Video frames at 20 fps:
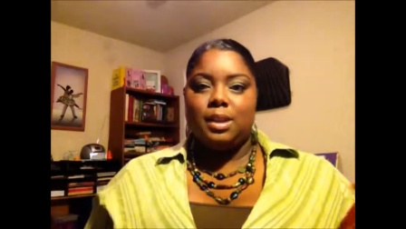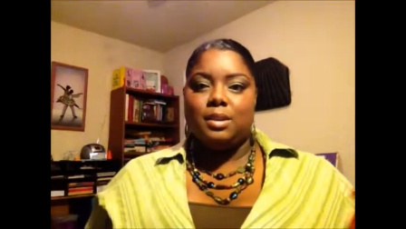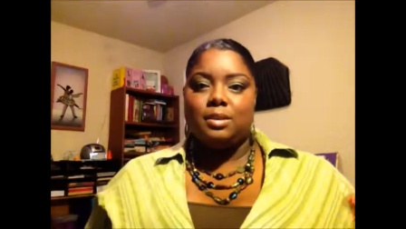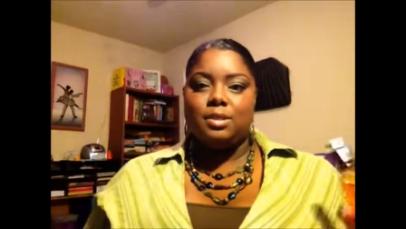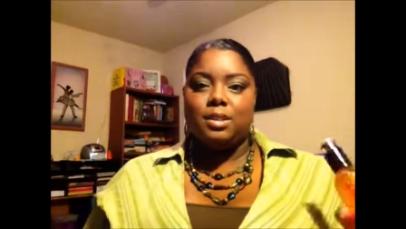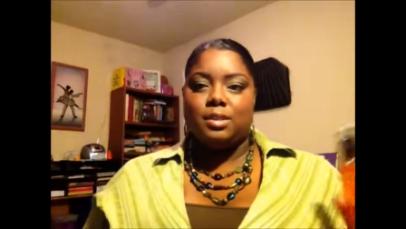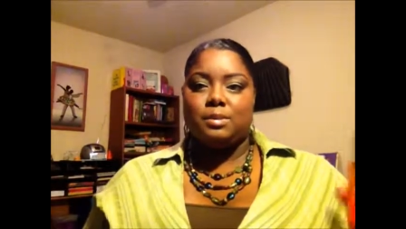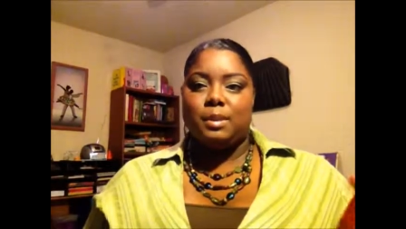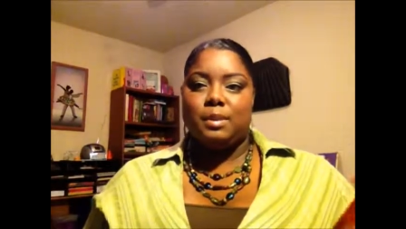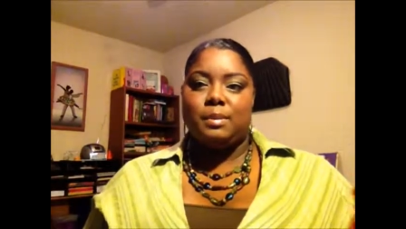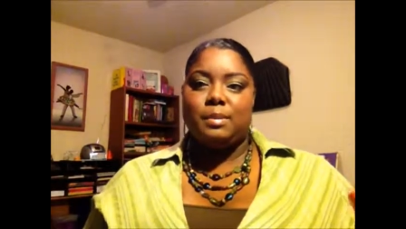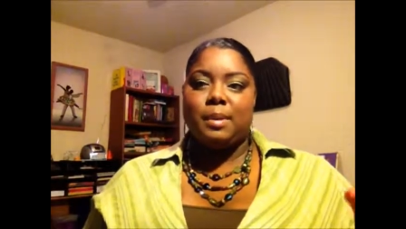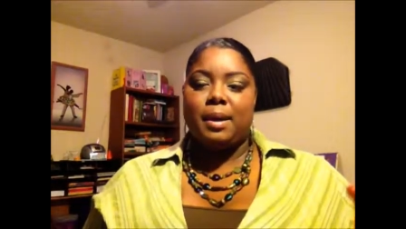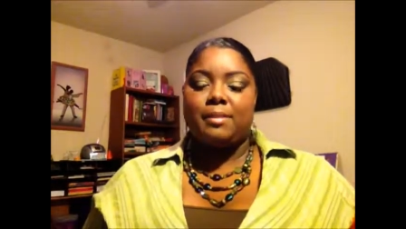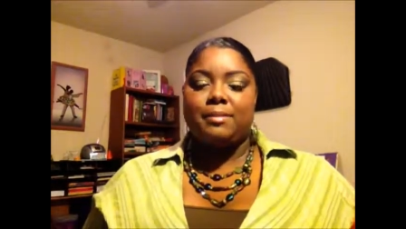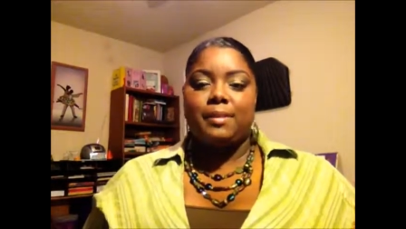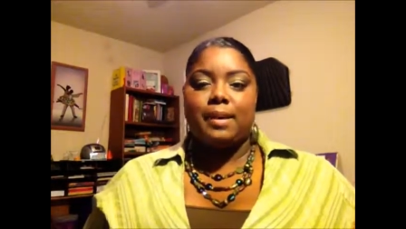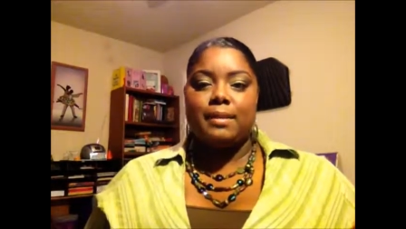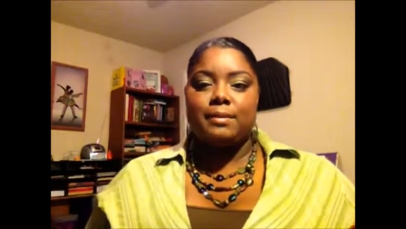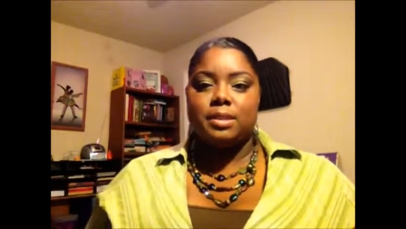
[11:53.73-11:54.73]
just maybe about
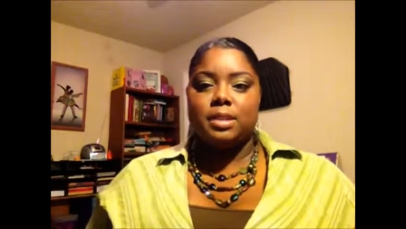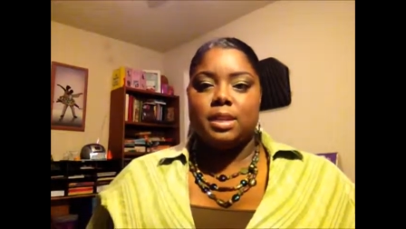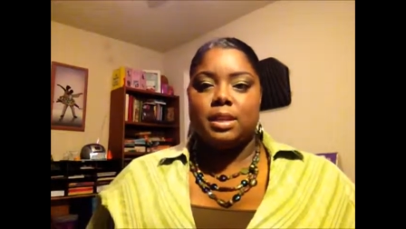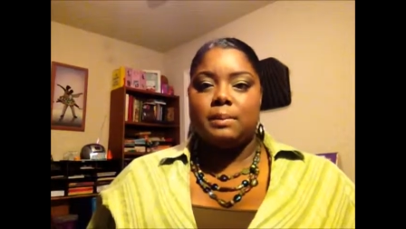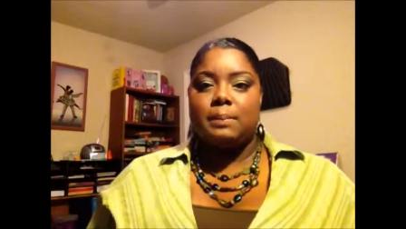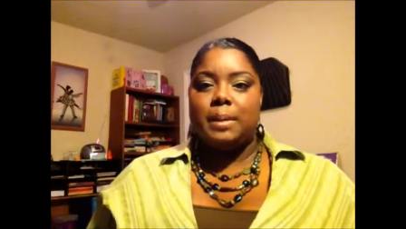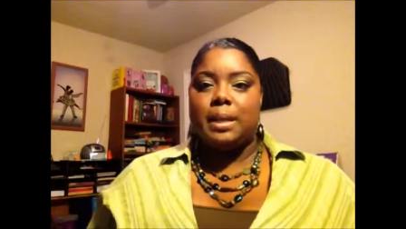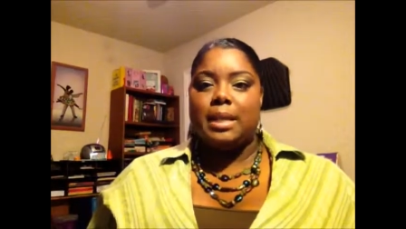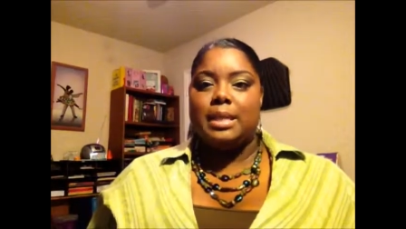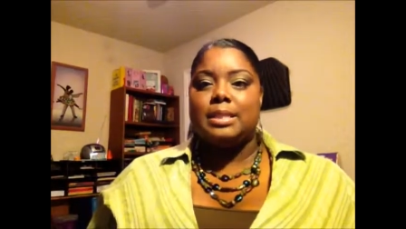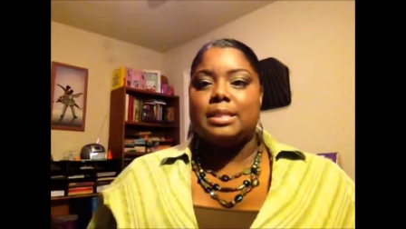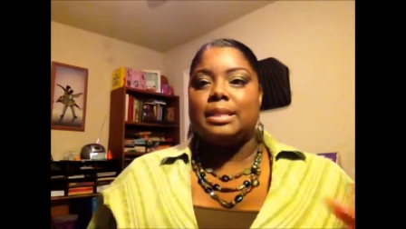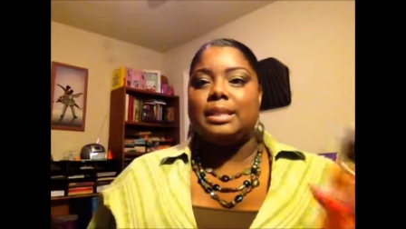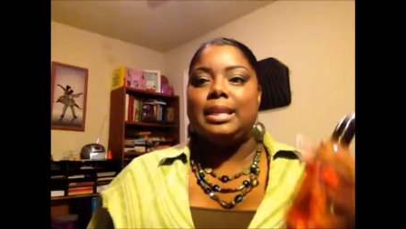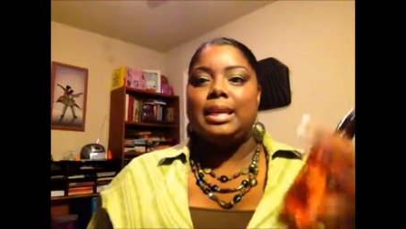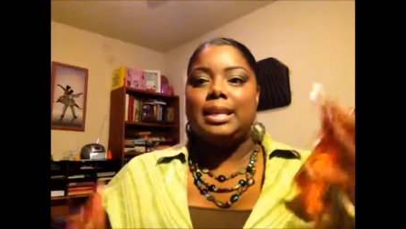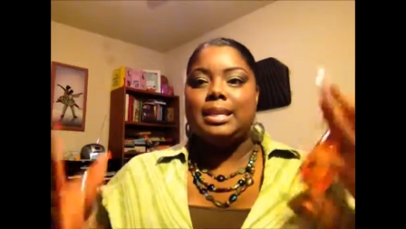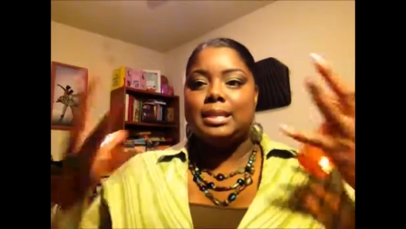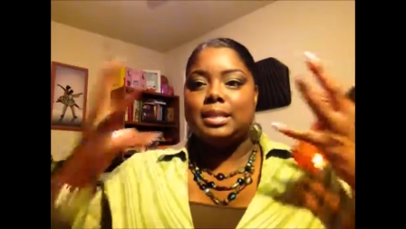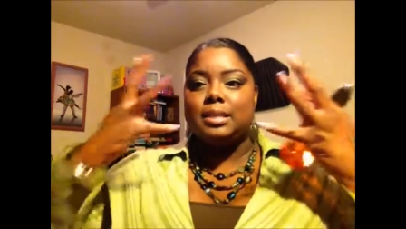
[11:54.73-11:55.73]
5 or 10 minutes and
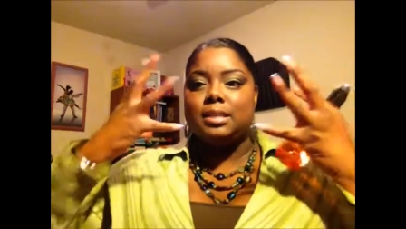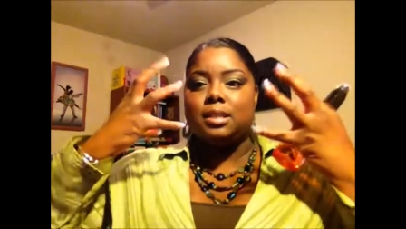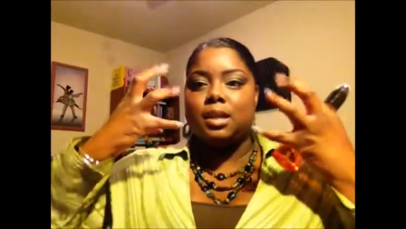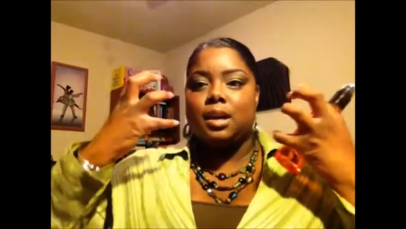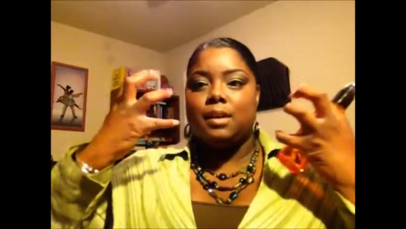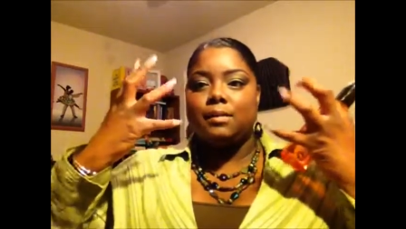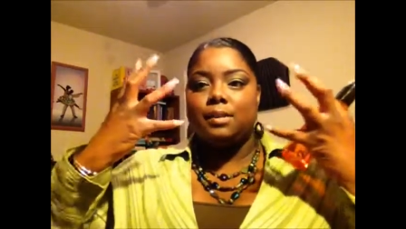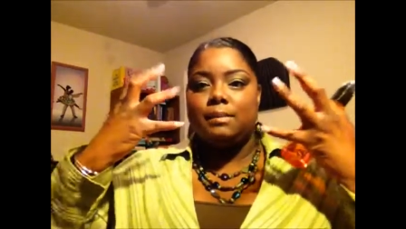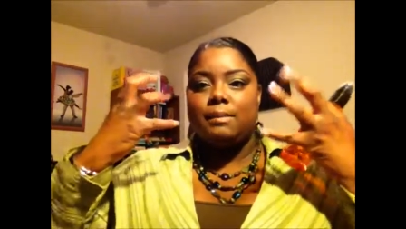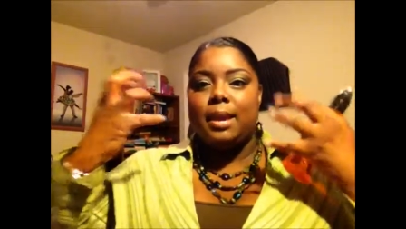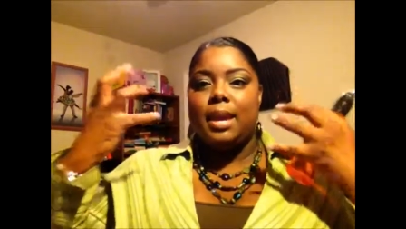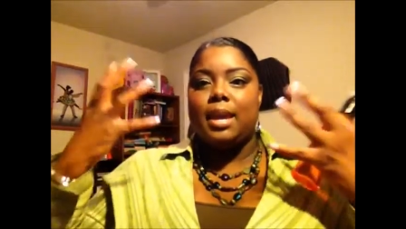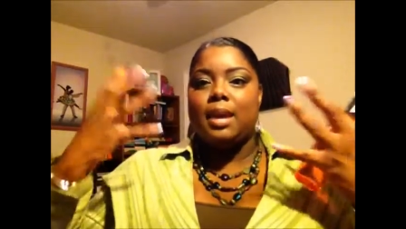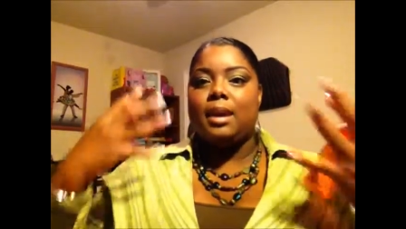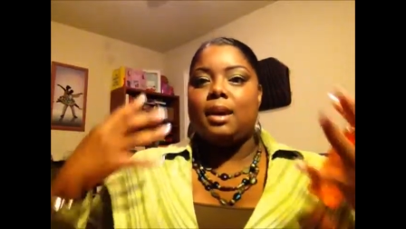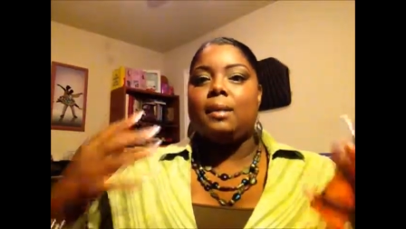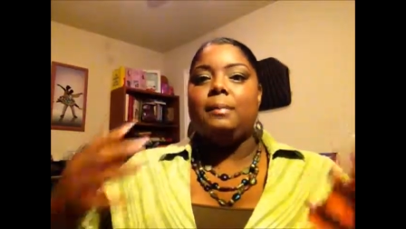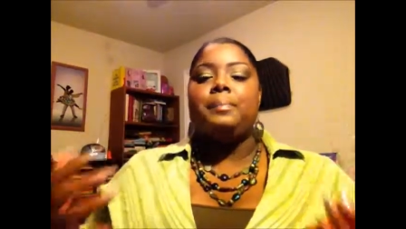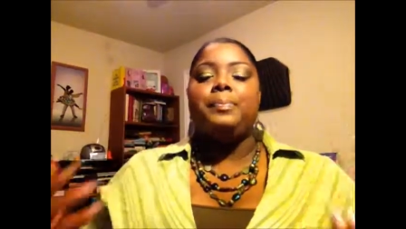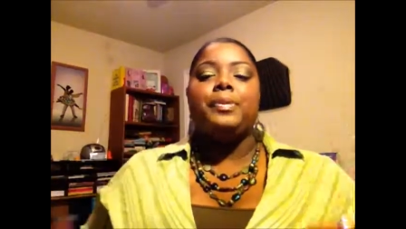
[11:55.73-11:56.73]
let it dissolve the
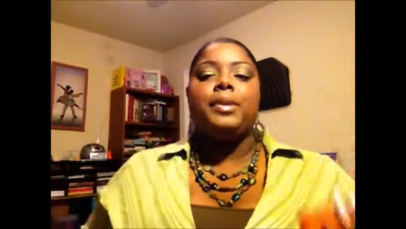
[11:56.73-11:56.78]
makeup.